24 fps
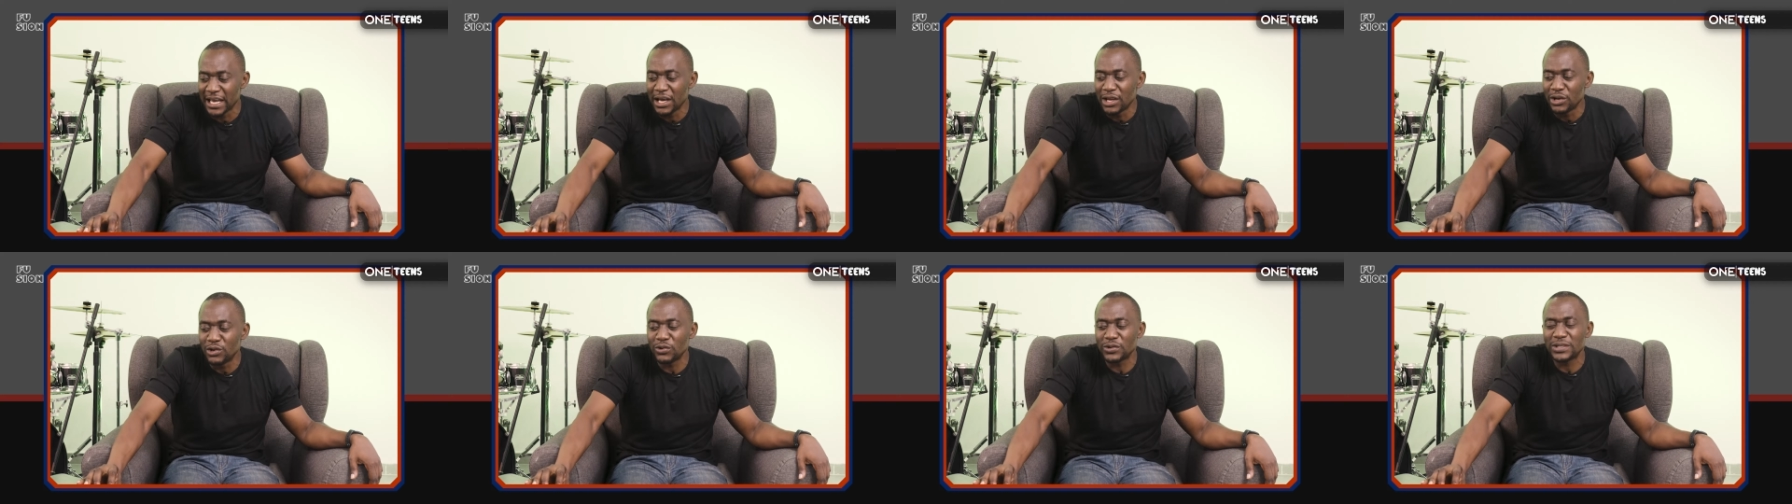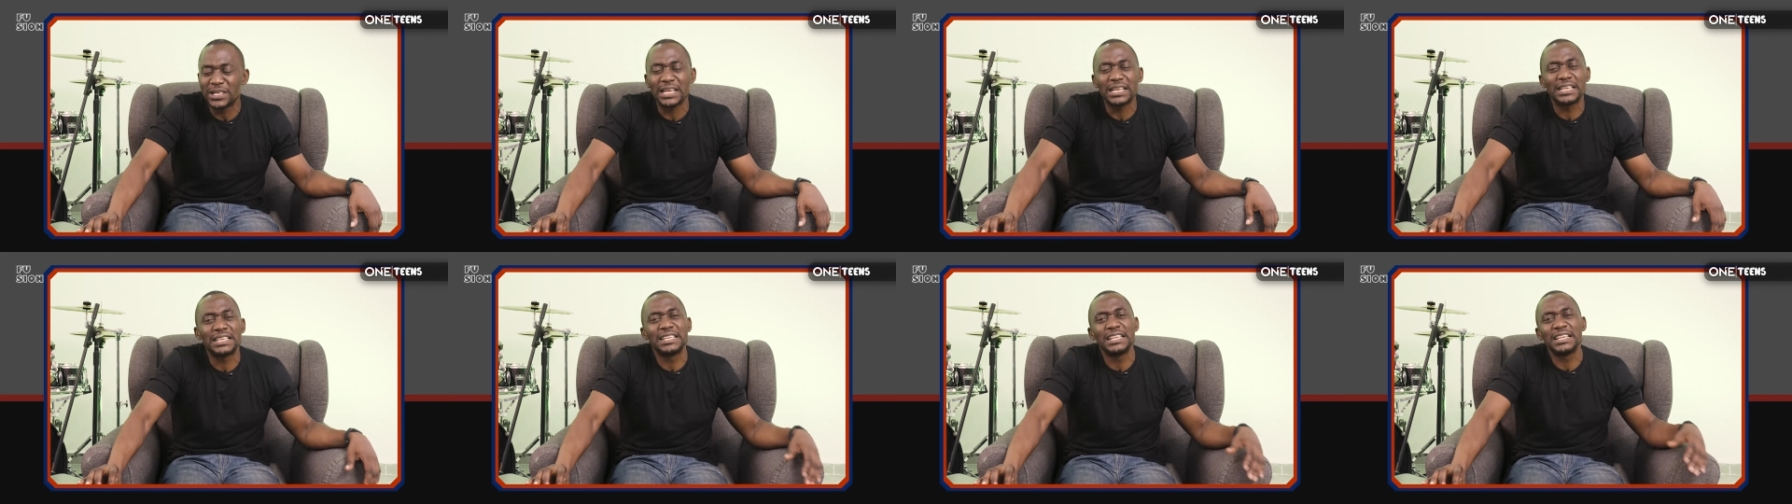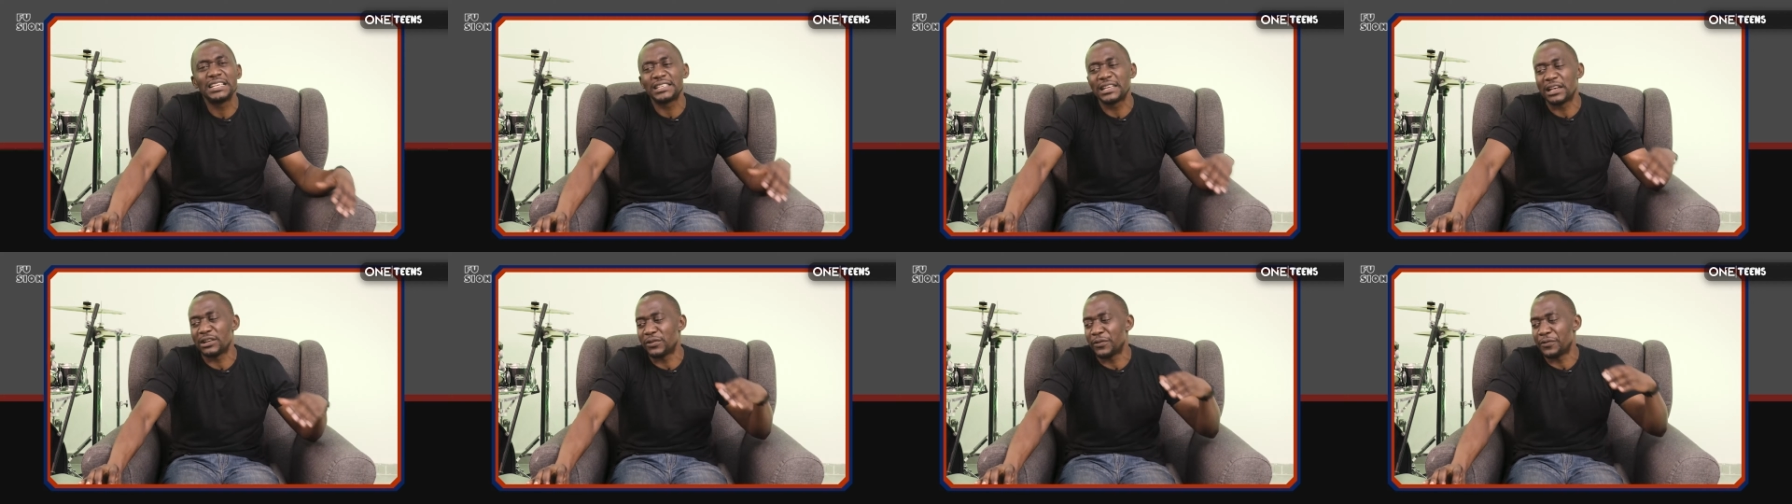Those are
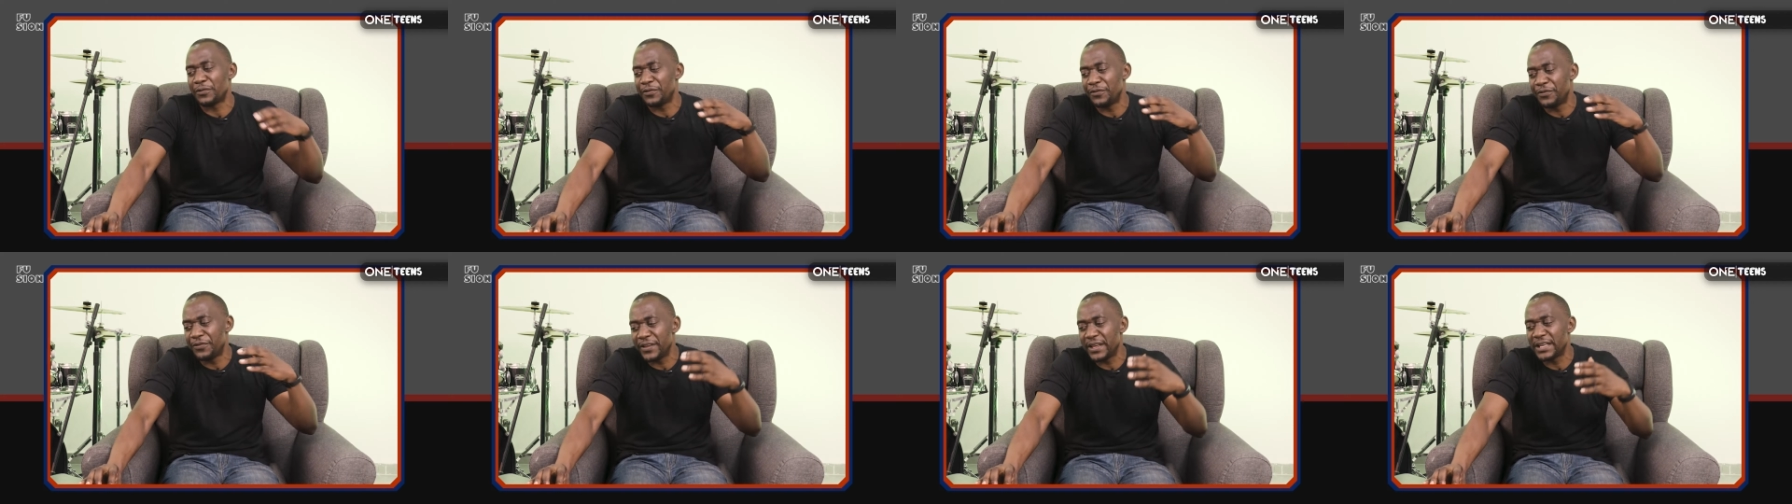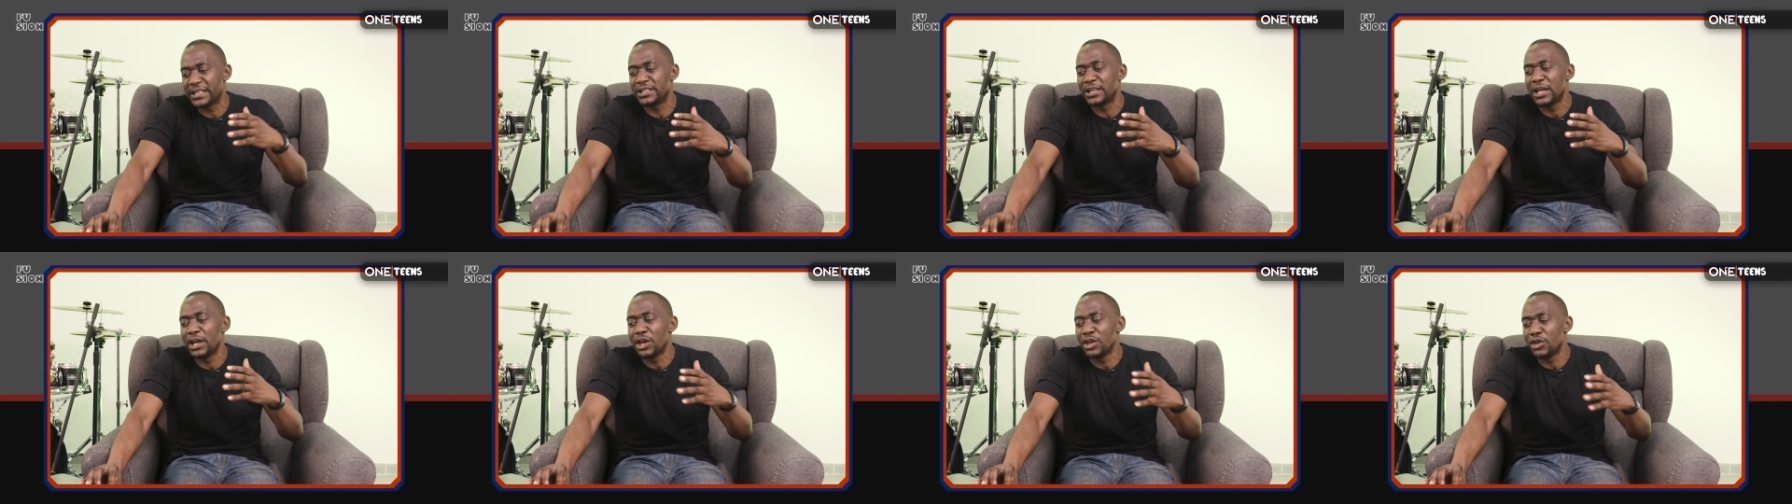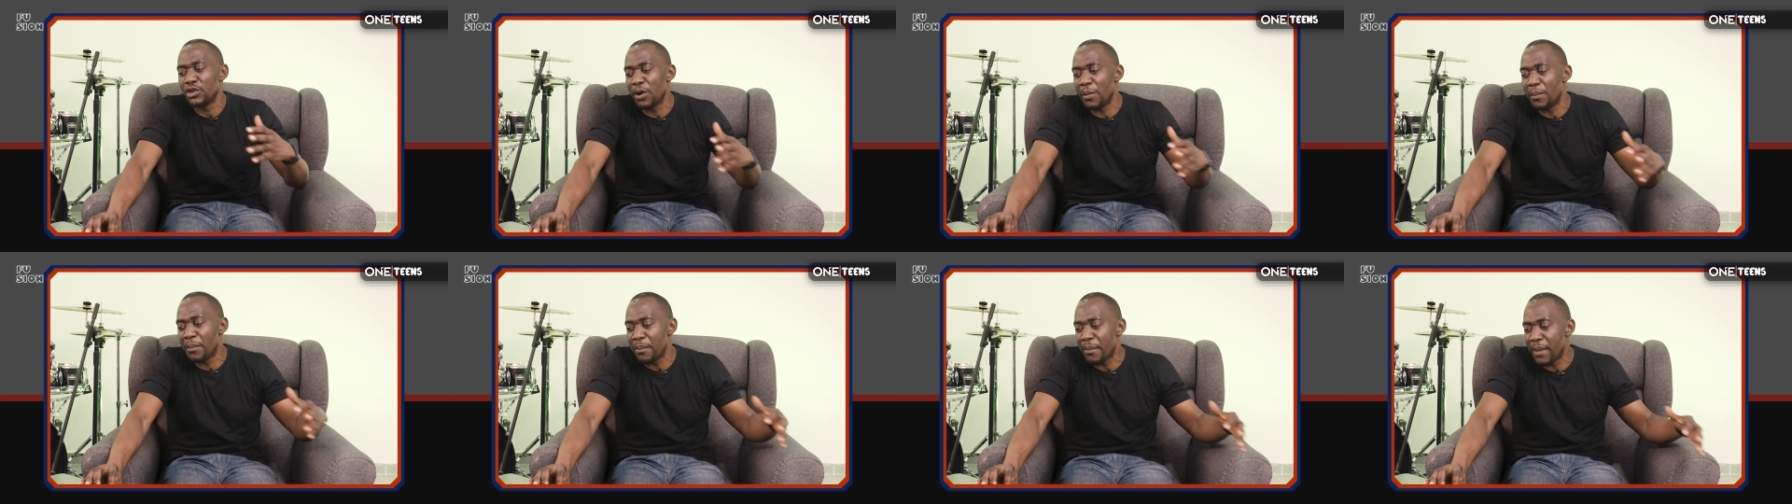things that should fix
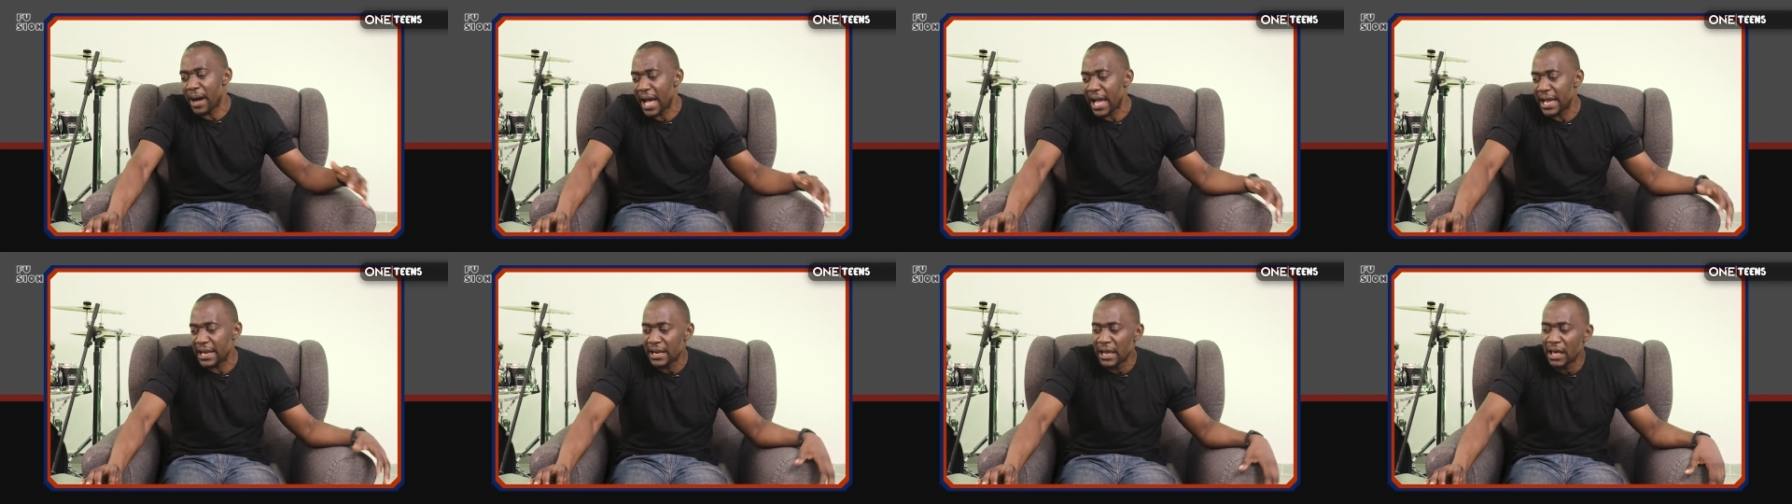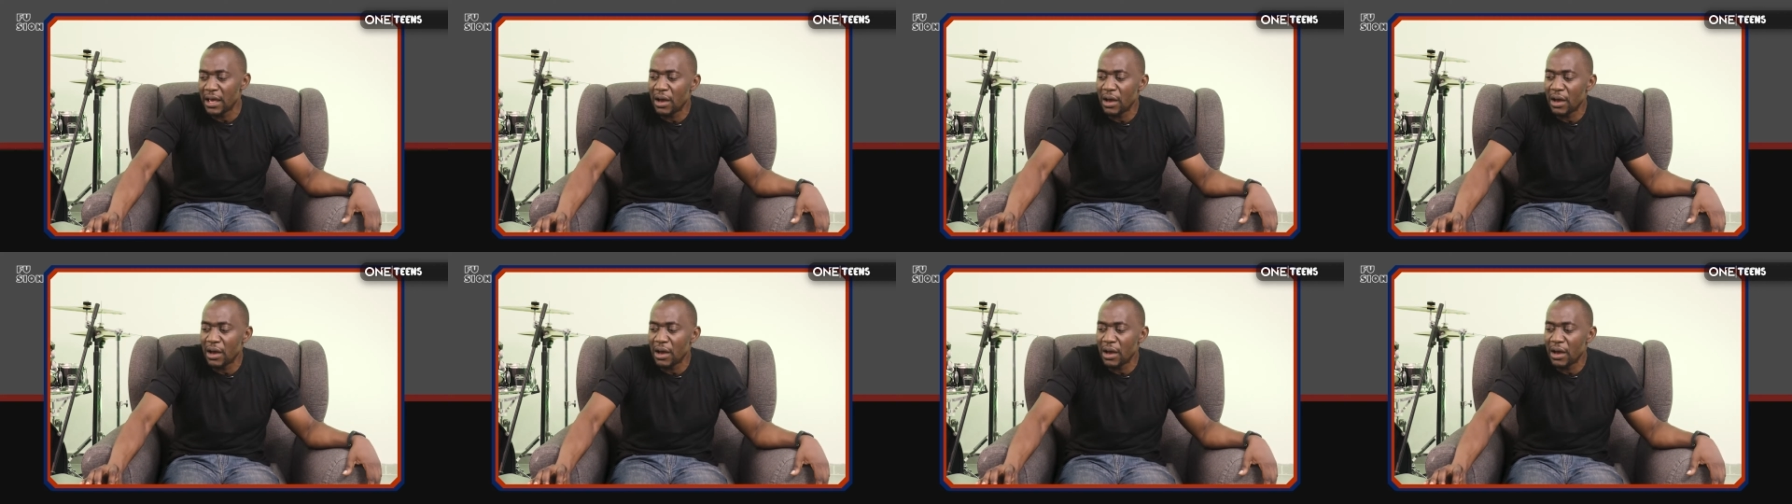your mind